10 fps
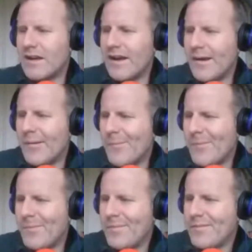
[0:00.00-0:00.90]

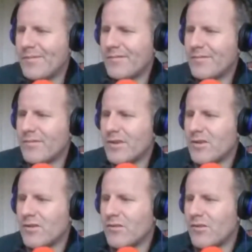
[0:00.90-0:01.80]
Coming
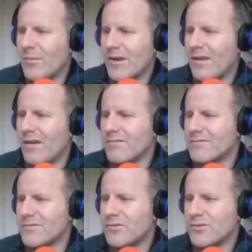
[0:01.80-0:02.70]
along.
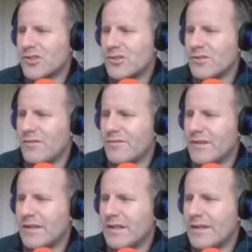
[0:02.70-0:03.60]
Good stuff.
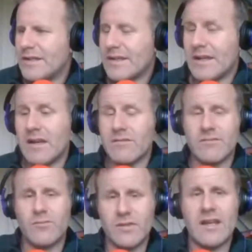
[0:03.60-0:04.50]
Yeah,
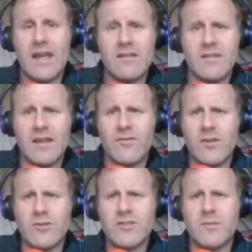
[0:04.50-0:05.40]
but again, thank you
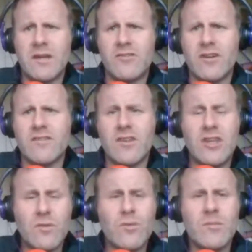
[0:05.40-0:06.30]
very much to the Patreons.
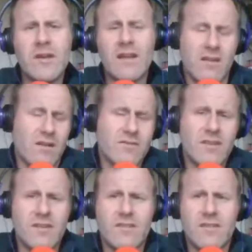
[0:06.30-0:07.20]
You will be getting,
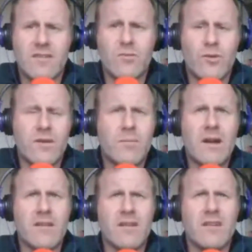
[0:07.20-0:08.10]
obviously, this is one
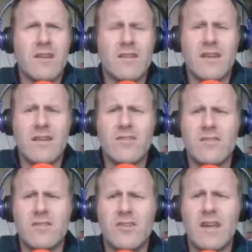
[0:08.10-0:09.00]
part of the little
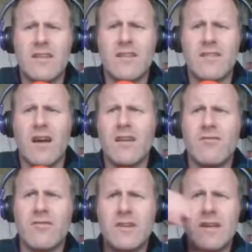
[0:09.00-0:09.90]
taster. You're getting this
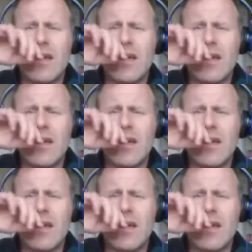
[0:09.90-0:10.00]
live.